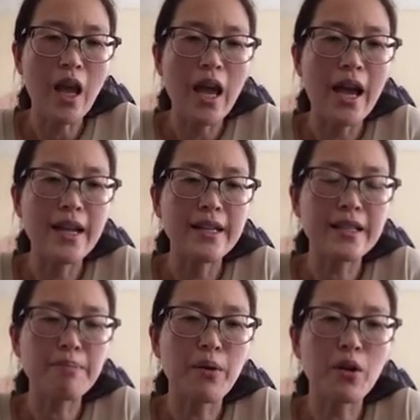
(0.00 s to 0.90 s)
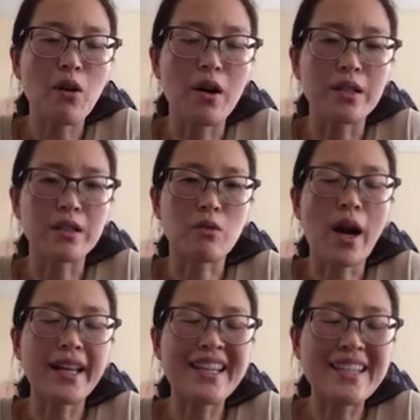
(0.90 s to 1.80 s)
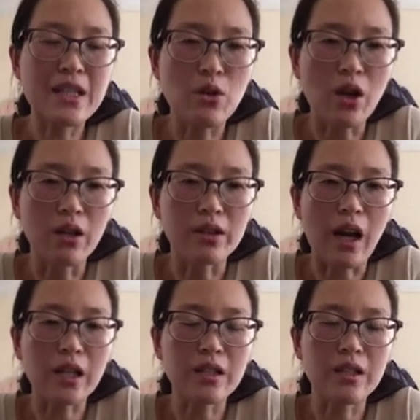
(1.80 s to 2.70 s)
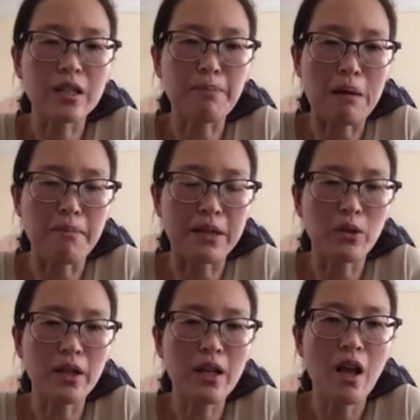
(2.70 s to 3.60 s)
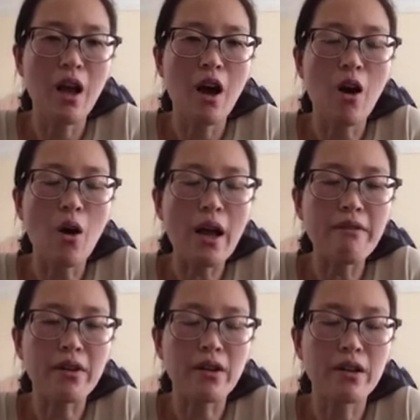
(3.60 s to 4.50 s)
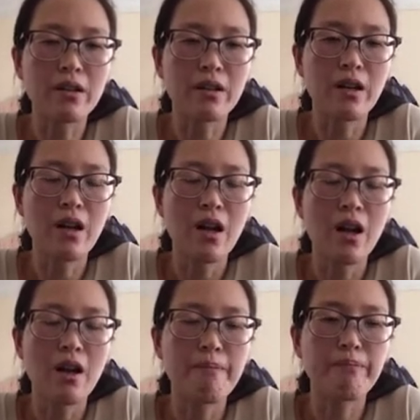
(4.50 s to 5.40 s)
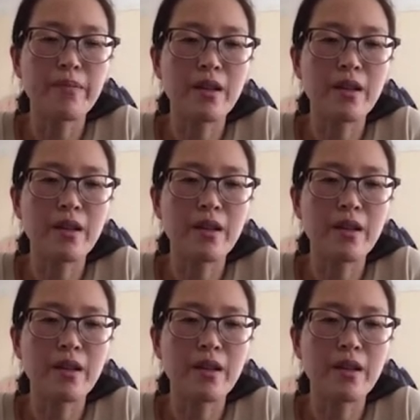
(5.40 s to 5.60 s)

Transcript: And this protocol is quite easy to conduct experimentally. However, the